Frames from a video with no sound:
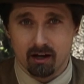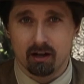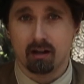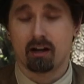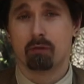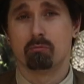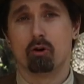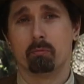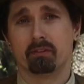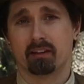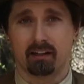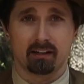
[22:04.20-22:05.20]
aha
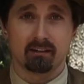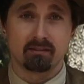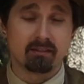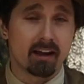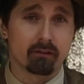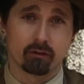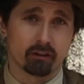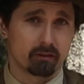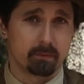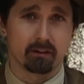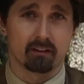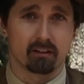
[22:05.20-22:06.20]
moment that I had never
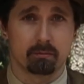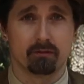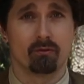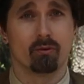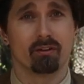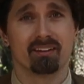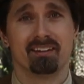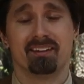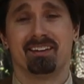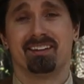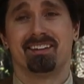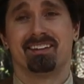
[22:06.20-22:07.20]
experienced before.
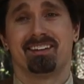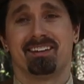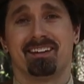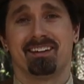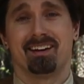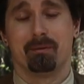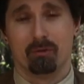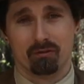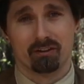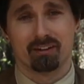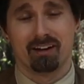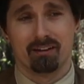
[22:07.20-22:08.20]

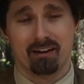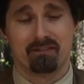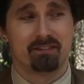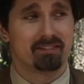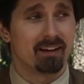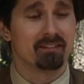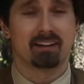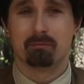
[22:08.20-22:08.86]
It sounds like